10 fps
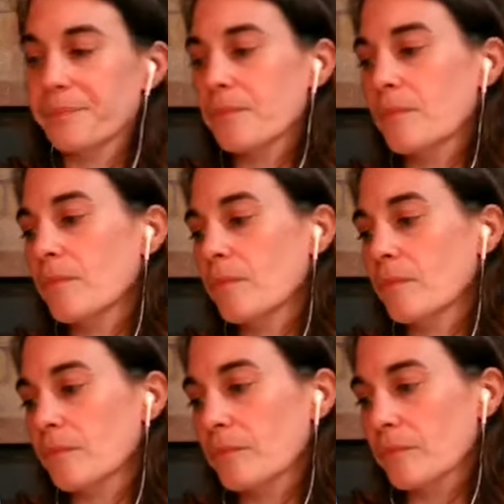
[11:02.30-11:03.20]

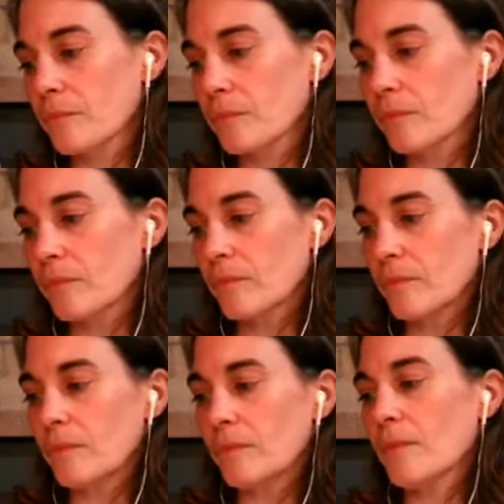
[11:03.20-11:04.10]

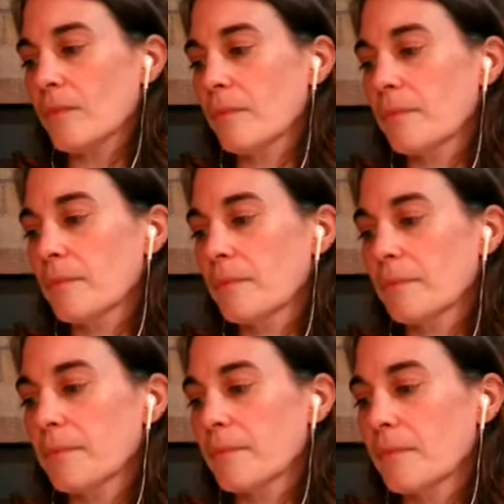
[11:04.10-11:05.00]

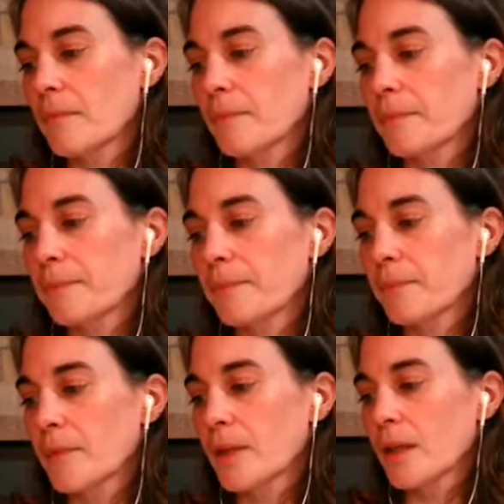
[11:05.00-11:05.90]
No one is speaking in this clip.